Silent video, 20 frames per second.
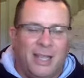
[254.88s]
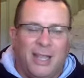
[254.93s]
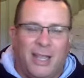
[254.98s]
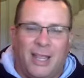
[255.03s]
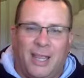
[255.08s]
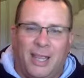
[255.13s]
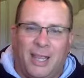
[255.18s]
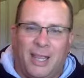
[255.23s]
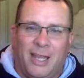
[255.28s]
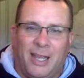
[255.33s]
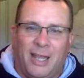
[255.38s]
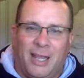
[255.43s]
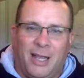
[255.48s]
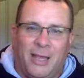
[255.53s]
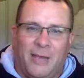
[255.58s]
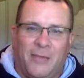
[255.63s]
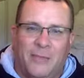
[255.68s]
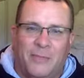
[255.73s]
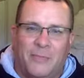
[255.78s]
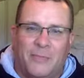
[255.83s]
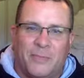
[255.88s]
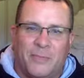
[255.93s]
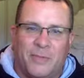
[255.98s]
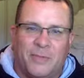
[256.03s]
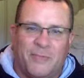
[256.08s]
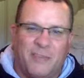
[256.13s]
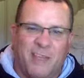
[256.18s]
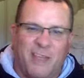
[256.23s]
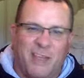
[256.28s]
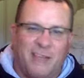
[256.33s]
And it's
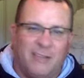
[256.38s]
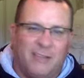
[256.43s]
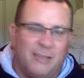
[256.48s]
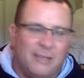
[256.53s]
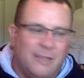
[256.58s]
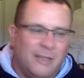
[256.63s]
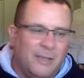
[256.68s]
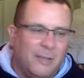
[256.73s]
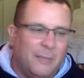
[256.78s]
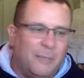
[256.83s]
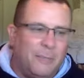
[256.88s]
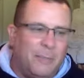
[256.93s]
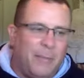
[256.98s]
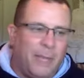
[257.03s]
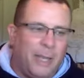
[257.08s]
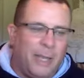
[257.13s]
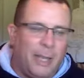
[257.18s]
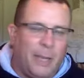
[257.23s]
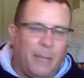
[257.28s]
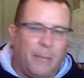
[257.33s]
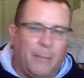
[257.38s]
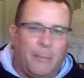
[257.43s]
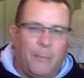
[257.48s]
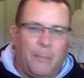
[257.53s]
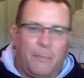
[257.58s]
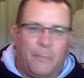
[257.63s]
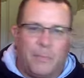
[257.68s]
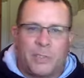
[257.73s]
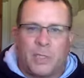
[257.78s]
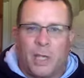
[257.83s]
fun. But
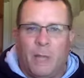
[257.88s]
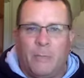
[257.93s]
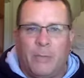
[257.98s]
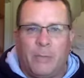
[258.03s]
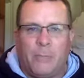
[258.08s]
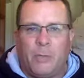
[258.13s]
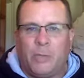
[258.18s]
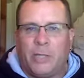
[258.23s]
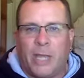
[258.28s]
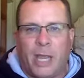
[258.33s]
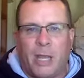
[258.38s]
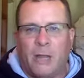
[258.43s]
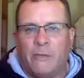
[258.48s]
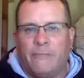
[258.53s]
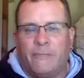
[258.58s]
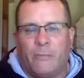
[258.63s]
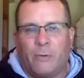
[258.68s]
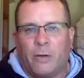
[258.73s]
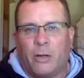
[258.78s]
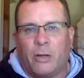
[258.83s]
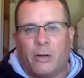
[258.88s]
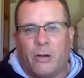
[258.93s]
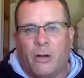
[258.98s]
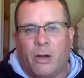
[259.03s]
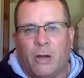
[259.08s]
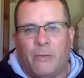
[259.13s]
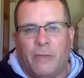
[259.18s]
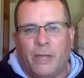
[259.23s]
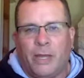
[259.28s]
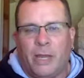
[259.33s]
some people can't afford a
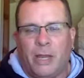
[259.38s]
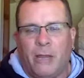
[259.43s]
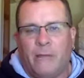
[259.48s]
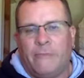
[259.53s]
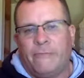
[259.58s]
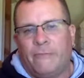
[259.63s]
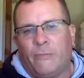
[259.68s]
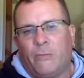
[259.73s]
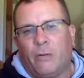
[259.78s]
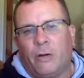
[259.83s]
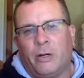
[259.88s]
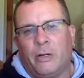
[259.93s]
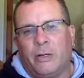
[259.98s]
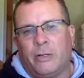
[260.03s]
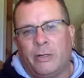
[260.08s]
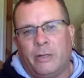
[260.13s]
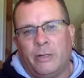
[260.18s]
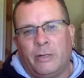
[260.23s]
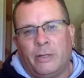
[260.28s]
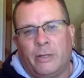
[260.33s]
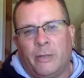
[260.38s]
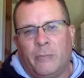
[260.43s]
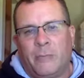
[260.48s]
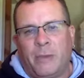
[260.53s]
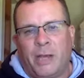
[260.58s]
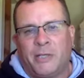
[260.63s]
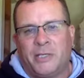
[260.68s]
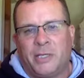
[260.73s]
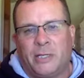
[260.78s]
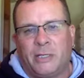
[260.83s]
car. They can't afford the
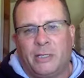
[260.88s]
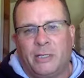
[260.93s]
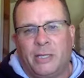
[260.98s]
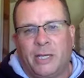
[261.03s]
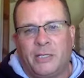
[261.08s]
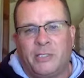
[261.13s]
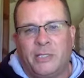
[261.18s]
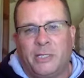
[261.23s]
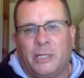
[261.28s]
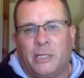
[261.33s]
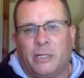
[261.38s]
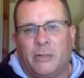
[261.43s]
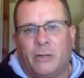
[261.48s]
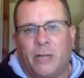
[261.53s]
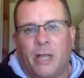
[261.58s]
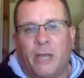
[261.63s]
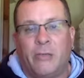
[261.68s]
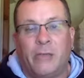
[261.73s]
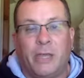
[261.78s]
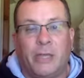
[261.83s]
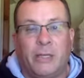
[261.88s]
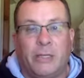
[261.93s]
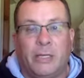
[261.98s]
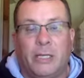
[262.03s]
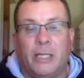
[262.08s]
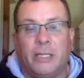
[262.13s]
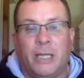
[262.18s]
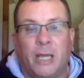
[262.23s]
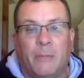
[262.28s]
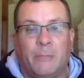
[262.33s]
basic things to get around. They
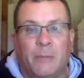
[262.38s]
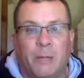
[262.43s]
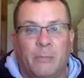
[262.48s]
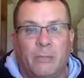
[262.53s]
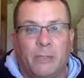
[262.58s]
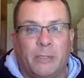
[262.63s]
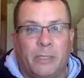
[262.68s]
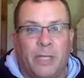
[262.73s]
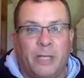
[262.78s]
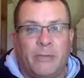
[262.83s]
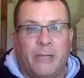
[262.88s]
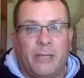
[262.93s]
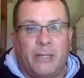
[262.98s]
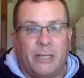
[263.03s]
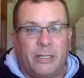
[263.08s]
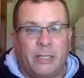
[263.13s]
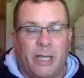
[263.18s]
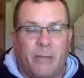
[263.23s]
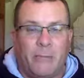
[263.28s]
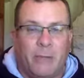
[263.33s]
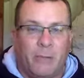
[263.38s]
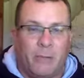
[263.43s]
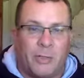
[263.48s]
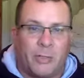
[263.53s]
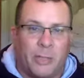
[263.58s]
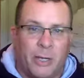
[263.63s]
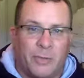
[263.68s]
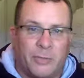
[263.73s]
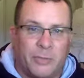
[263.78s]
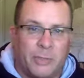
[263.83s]
need that public good. They need that public
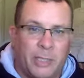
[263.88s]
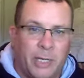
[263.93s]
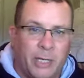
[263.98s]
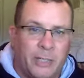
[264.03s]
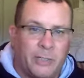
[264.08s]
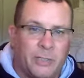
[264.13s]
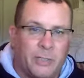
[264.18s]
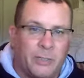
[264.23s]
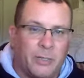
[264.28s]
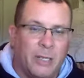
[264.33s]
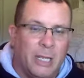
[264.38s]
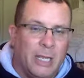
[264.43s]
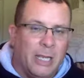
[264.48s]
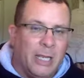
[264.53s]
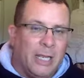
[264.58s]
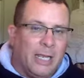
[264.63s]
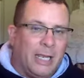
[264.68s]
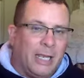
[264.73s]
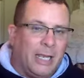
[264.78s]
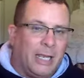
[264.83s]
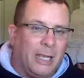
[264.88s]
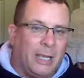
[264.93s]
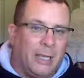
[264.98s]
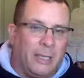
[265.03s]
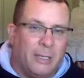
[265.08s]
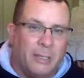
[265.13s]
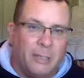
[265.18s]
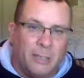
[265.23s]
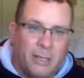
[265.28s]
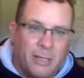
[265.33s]
transportation.
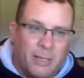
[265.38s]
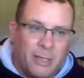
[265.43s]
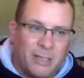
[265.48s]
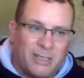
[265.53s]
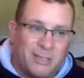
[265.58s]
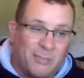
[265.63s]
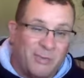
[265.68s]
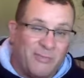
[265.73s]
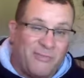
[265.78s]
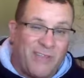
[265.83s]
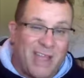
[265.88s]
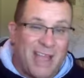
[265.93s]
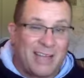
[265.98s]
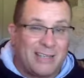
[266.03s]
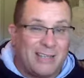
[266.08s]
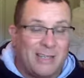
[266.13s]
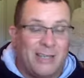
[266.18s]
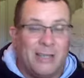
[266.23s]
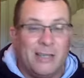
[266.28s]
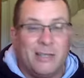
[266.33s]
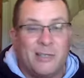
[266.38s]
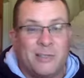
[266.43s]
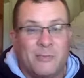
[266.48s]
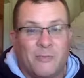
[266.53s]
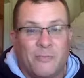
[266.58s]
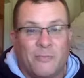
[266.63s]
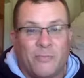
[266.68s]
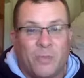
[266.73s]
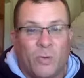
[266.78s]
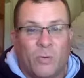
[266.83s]
And the simple fact is,
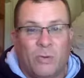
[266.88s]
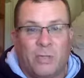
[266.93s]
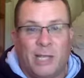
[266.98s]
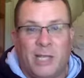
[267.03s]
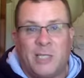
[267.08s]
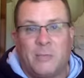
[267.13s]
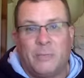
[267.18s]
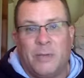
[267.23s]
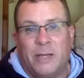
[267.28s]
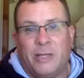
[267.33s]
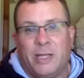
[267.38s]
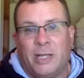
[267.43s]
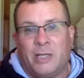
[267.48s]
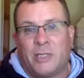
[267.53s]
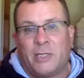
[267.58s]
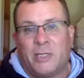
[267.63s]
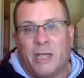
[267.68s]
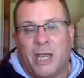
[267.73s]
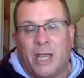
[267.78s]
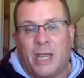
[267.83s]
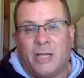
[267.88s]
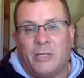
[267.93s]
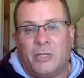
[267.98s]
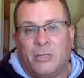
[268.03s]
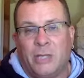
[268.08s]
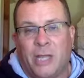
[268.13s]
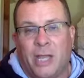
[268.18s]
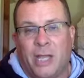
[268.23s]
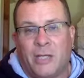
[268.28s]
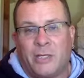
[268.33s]
what they spend each day
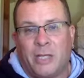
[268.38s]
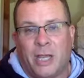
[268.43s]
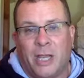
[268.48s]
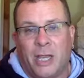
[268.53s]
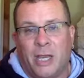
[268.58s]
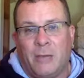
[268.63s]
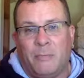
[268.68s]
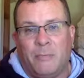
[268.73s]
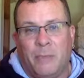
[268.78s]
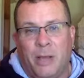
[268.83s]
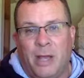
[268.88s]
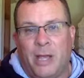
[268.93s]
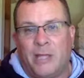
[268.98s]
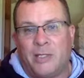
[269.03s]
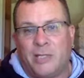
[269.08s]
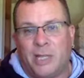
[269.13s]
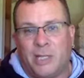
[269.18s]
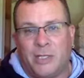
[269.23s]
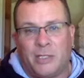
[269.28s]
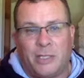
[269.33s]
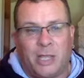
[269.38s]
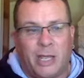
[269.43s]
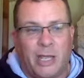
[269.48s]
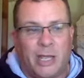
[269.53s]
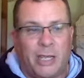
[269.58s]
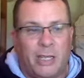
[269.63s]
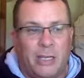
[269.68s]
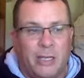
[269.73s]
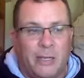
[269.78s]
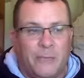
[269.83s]
to catch a bus each day,